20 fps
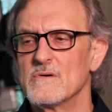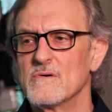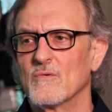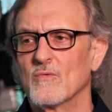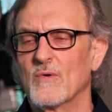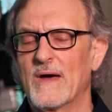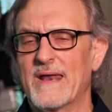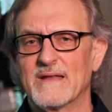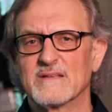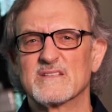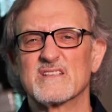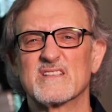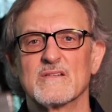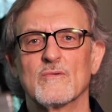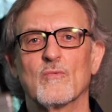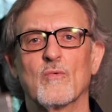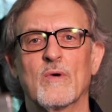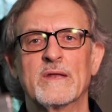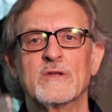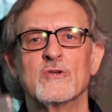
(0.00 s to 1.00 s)
when
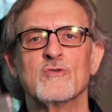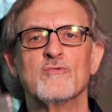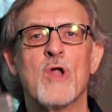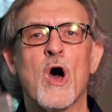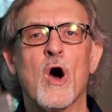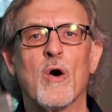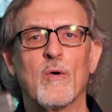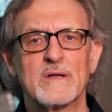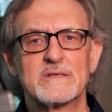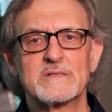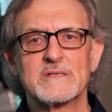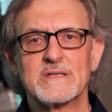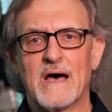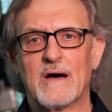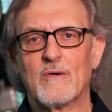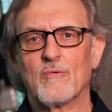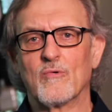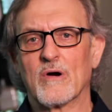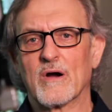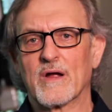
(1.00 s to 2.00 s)
you know it's
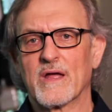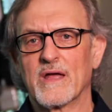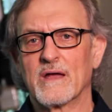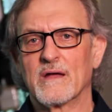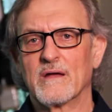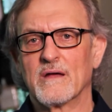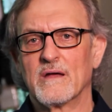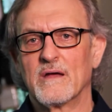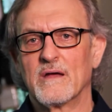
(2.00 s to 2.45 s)
not working.